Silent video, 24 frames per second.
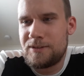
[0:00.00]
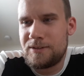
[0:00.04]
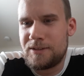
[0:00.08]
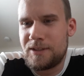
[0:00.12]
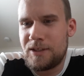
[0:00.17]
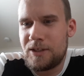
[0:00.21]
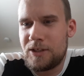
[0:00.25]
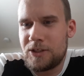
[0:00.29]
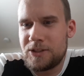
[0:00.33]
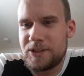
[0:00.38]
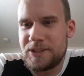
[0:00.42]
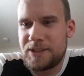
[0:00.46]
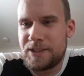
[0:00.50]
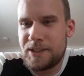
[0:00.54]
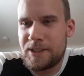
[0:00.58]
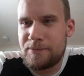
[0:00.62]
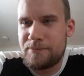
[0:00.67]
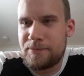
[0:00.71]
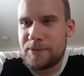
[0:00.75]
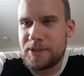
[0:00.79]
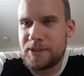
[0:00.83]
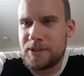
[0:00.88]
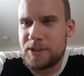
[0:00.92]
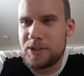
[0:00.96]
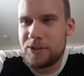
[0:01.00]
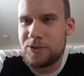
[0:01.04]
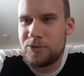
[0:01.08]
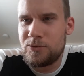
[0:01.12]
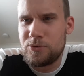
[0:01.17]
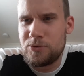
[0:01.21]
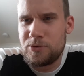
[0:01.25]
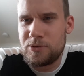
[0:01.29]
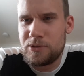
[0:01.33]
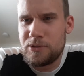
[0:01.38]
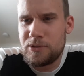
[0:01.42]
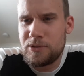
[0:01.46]
The last
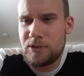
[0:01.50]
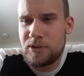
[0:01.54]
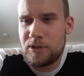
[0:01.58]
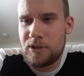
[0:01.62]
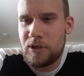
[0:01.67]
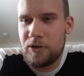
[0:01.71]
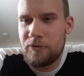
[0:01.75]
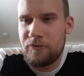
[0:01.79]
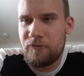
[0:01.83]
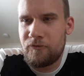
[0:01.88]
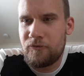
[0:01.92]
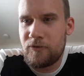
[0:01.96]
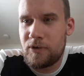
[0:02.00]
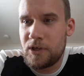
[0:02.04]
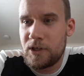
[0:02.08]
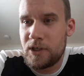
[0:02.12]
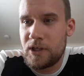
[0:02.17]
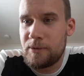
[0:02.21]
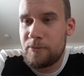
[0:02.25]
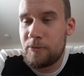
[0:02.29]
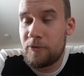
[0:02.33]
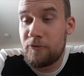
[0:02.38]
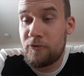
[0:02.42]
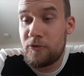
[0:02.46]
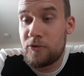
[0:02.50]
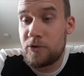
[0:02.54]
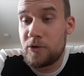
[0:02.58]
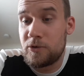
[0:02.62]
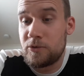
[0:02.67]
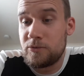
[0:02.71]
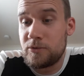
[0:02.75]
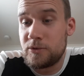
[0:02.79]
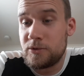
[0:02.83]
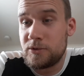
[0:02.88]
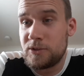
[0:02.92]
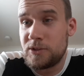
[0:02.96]
episode of the Game of
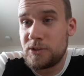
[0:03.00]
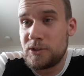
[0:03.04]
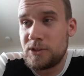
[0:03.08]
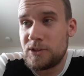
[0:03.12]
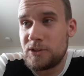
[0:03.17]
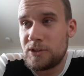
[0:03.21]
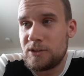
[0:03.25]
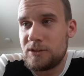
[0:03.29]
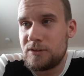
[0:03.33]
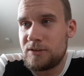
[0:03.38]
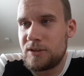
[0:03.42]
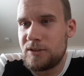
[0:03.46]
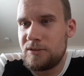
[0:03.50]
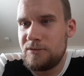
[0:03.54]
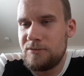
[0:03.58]
Thrones